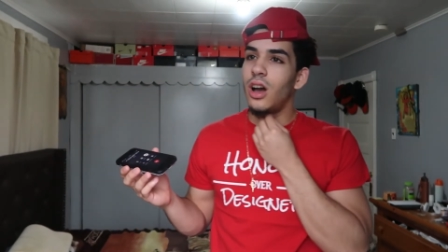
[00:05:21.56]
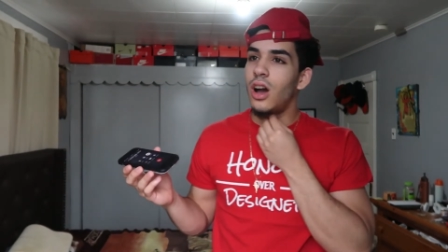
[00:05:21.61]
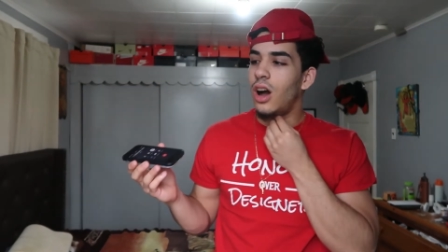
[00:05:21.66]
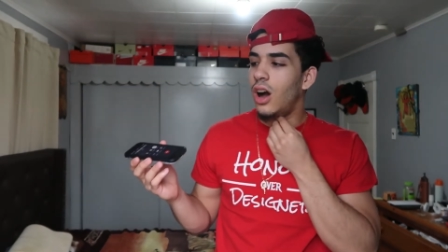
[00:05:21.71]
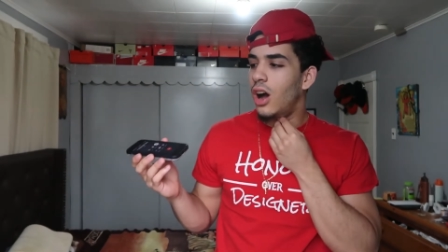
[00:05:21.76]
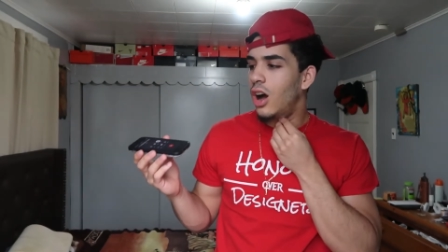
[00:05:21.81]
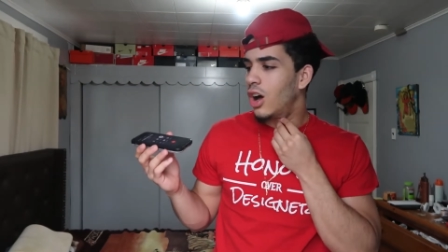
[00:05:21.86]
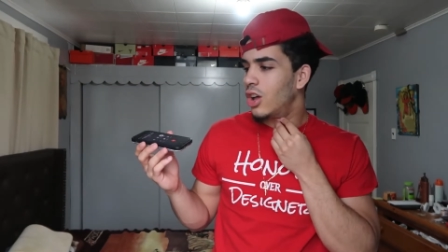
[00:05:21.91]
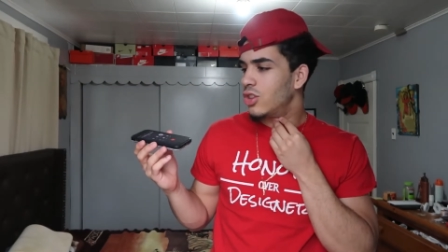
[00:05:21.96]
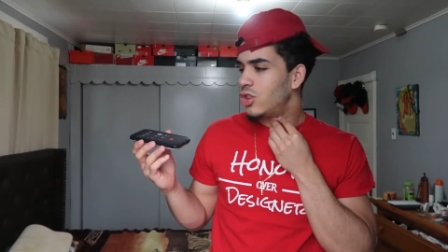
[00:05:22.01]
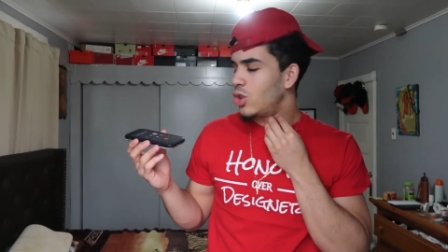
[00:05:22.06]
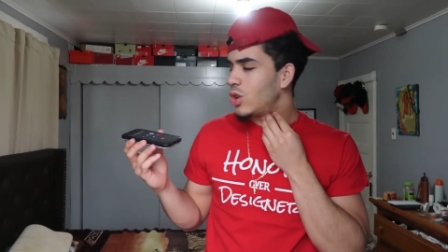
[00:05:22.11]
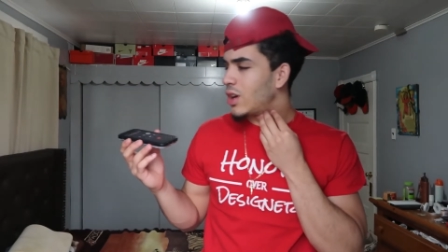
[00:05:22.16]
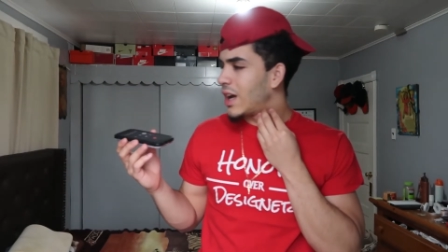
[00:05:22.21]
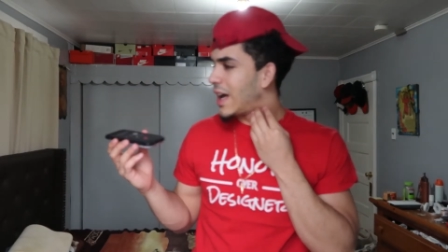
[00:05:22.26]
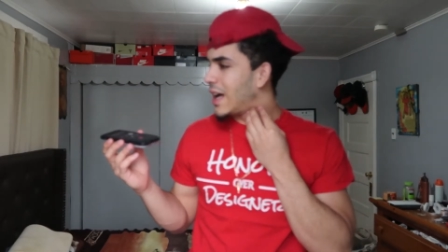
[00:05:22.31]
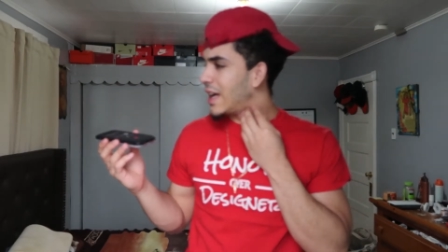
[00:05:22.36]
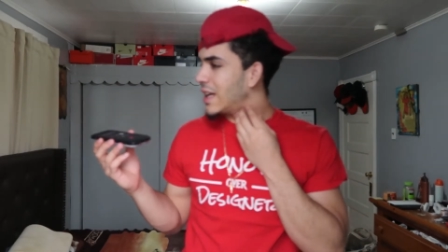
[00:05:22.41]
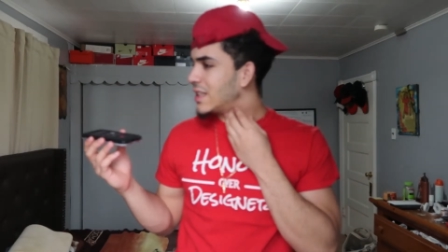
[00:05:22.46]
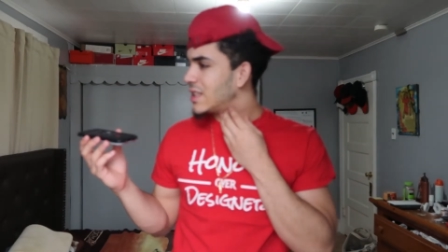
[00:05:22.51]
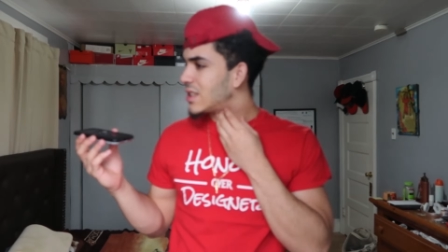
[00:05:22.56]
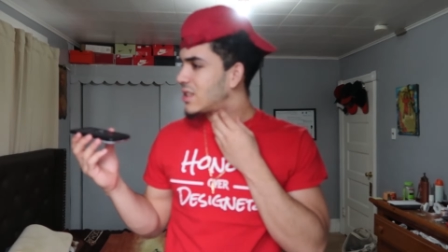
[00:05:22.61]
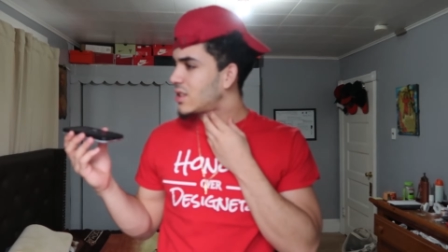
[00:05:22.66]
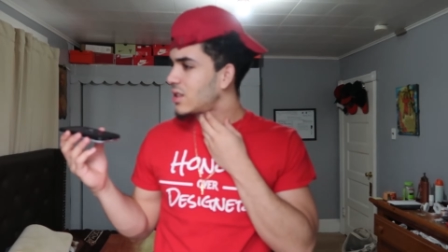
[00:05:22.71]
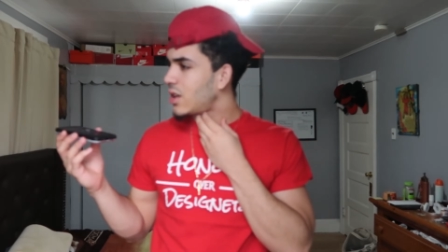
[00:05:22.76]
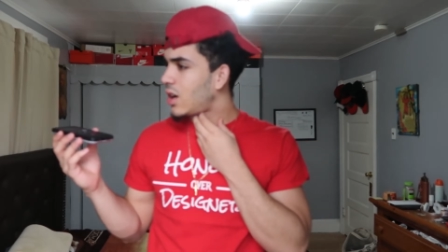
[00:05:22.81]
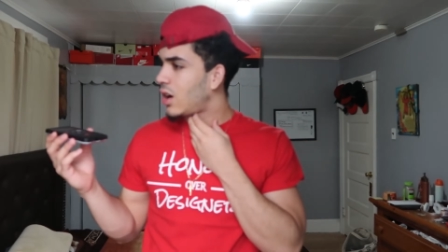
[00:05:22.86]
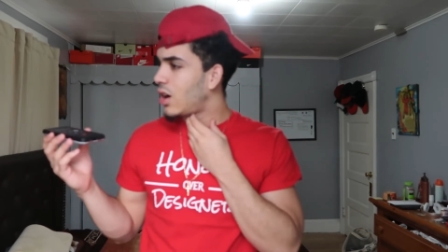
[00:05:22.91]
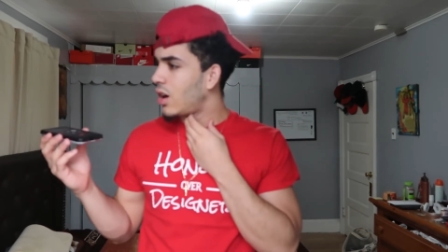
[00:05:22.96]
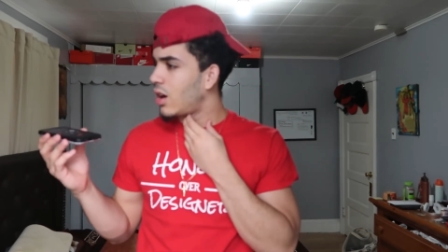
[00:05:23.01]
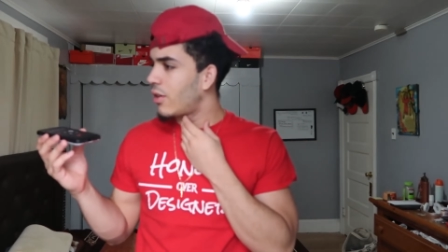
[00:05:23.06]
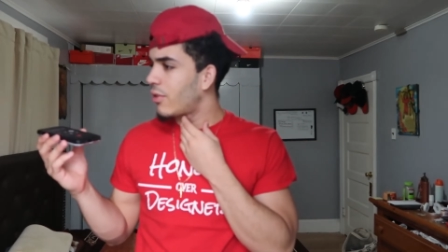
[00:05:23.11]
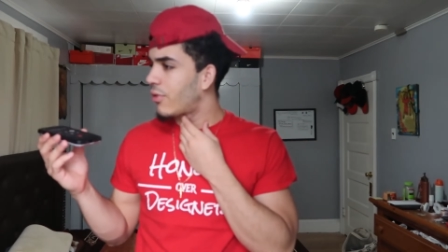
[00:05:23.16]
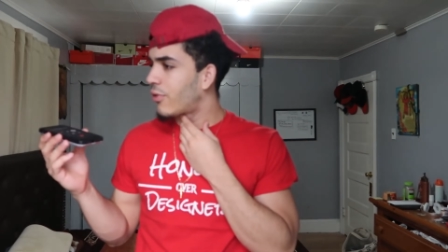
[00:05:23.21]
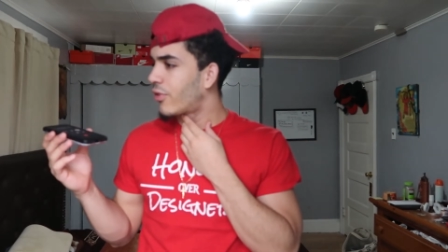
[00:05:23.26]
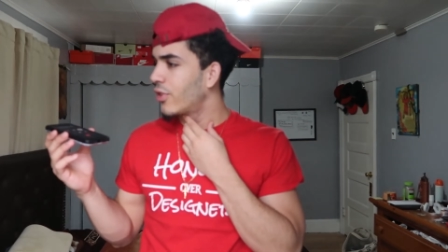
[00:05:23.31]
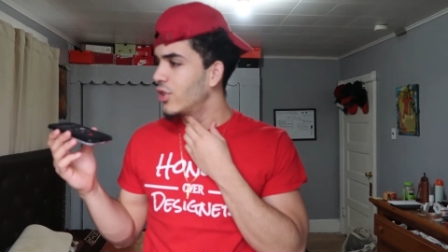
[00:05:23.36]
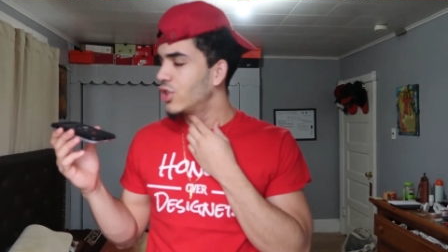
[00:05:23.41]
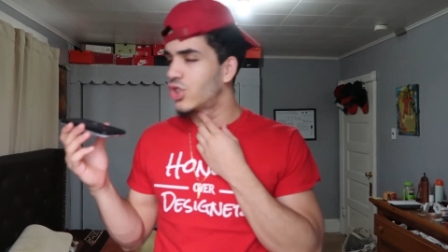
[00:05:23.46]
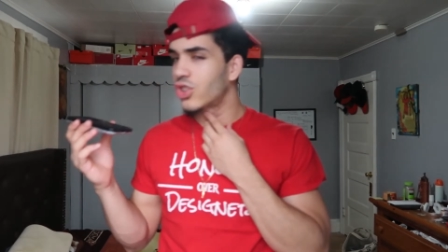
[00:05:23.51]
Uh, do you guys, uh,
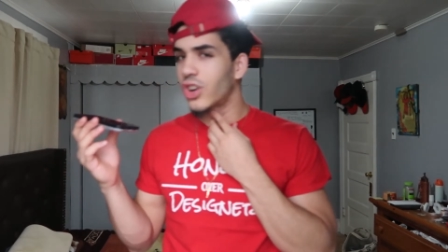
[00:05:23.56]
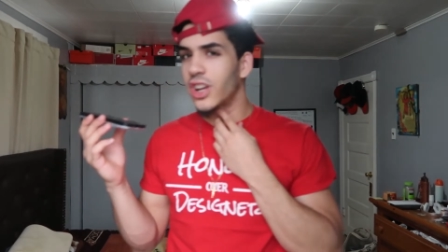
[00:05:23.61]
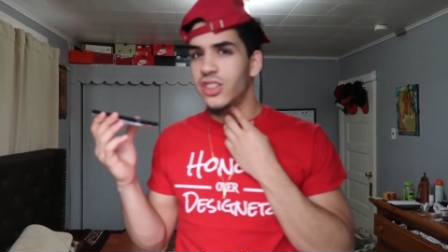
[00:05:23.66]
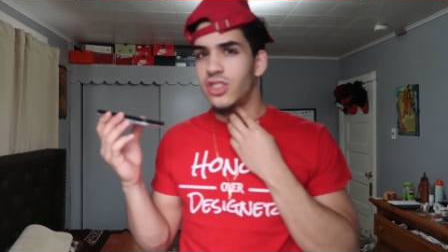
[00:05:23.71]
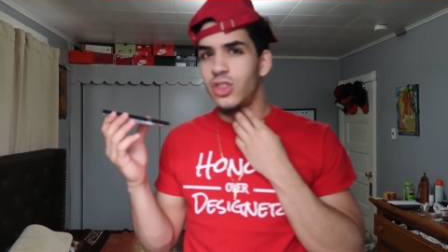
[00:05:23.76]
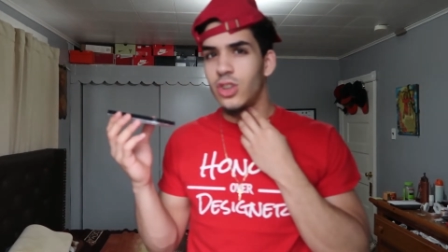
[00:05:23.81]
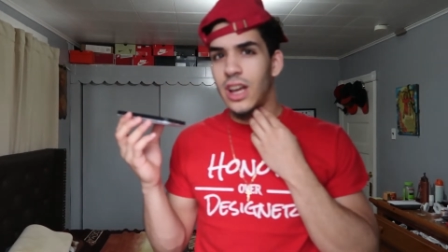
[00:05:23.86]
for drinks,